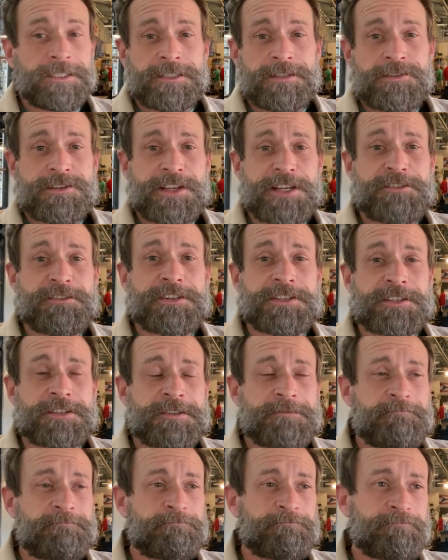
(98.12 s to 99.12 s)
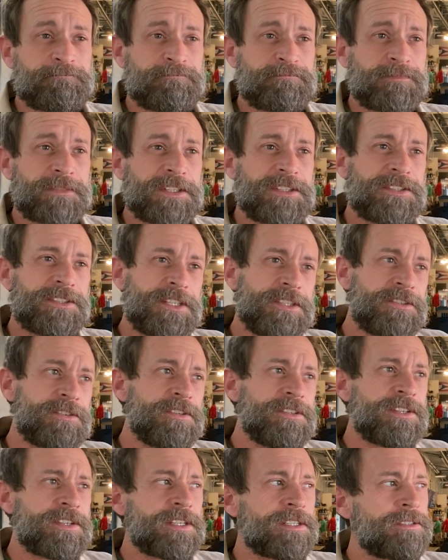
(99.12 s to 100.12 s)
Citrus.
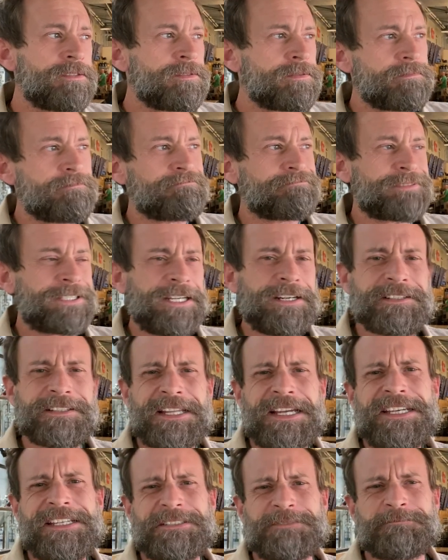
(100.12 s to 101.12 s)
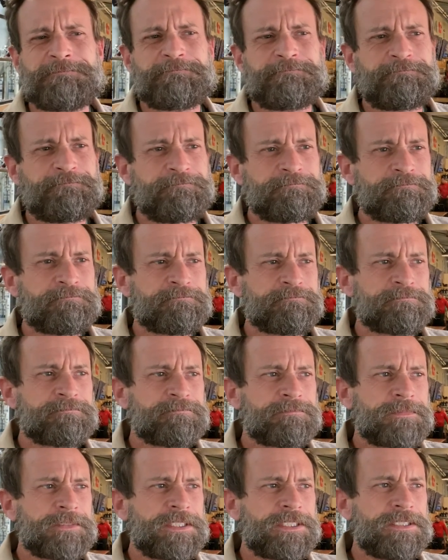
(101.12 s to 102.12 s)
Citrus and kind of light.
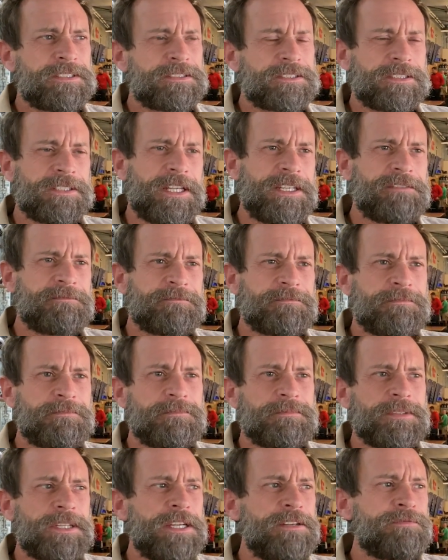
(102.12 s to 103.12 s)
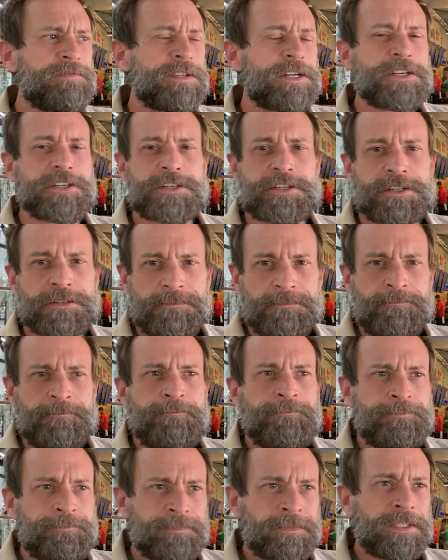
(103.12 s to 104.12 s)
Light, light finish.
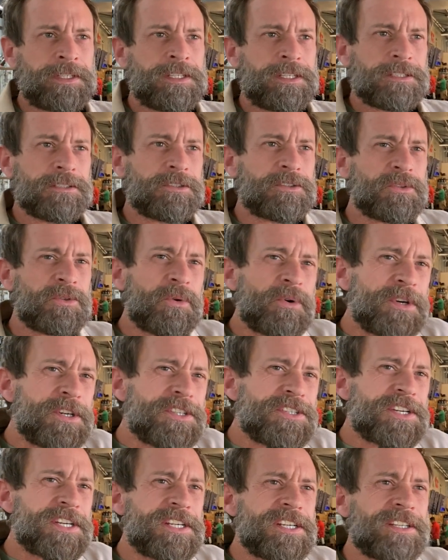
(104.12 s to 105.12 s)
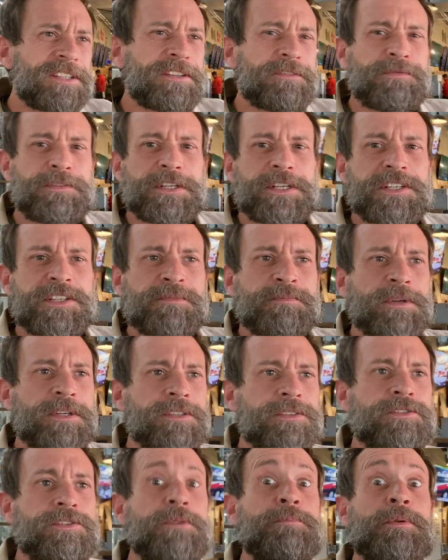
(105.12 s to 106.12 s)
A little orangey at the finish,
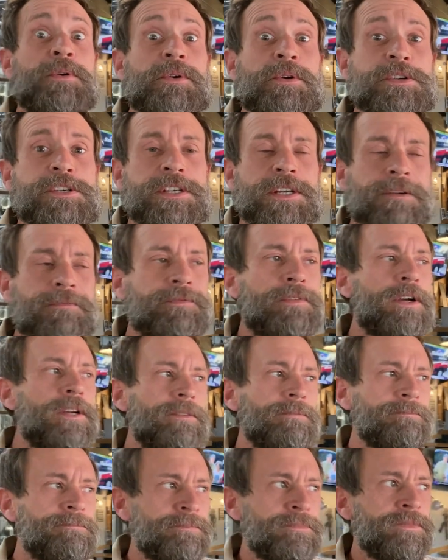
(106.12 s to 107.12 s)
but super orangey up front.